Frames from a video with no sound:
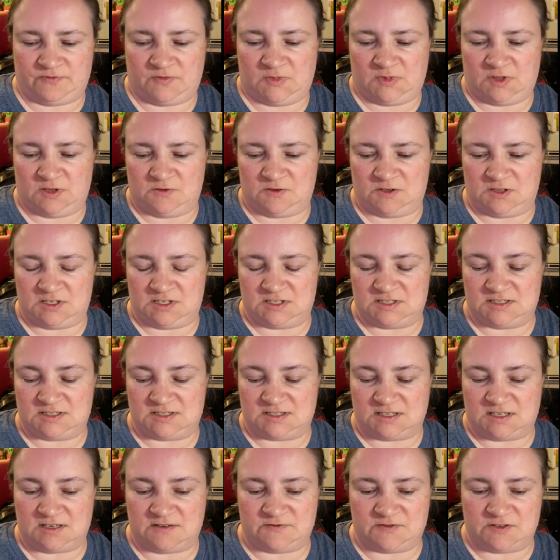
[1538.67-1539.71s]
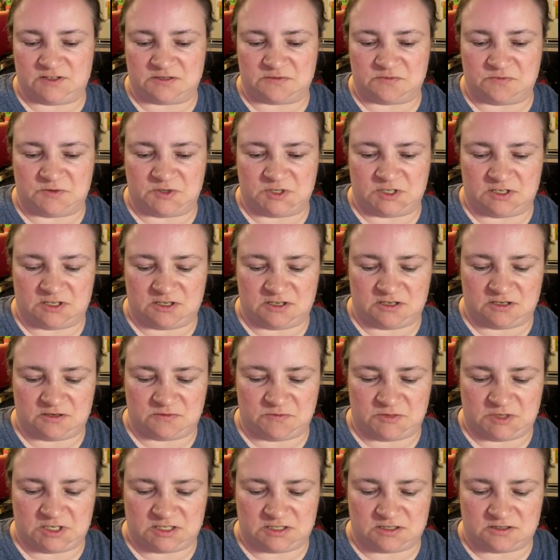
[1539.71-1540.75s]
One that says love this book,
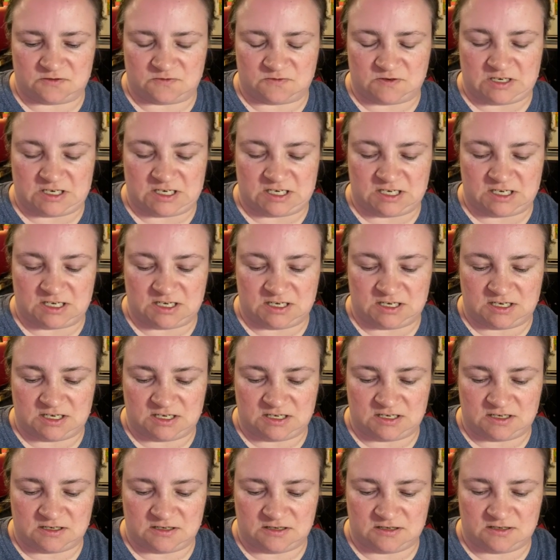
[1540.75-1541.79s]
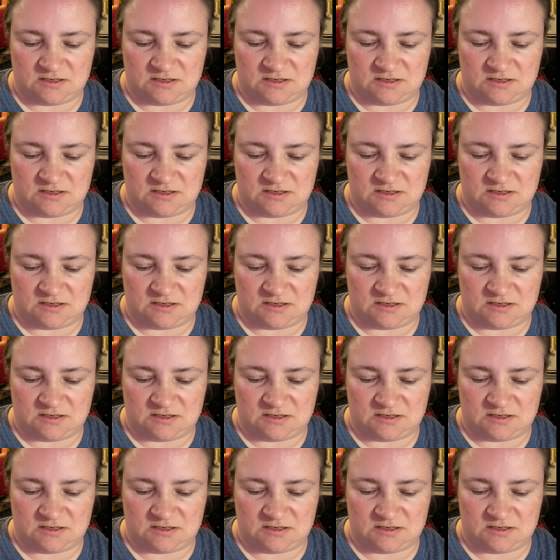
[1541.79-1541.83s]
must read.